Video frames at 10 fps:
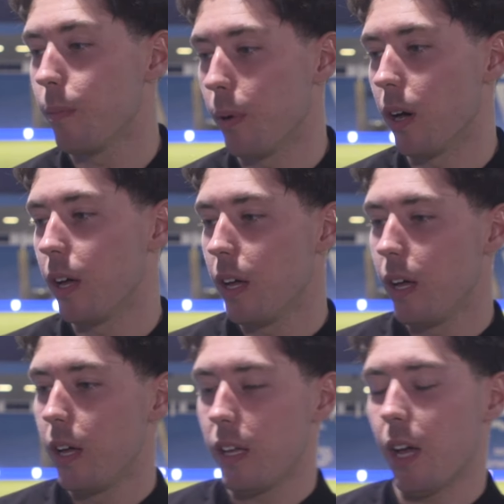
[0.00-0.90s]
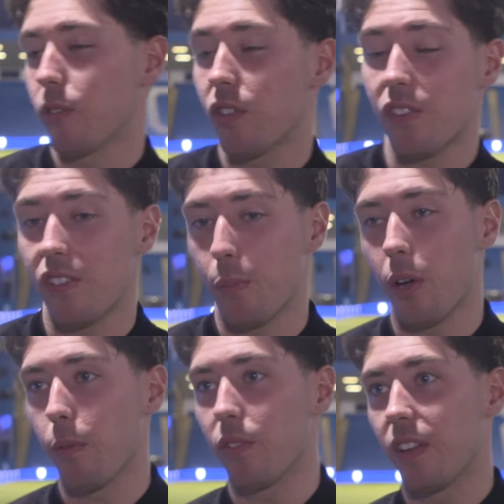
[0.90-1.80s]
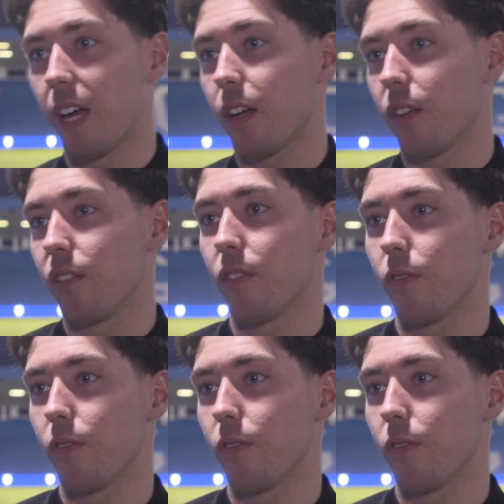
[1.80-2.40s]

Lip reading: But yeah, we're just disappointed with today because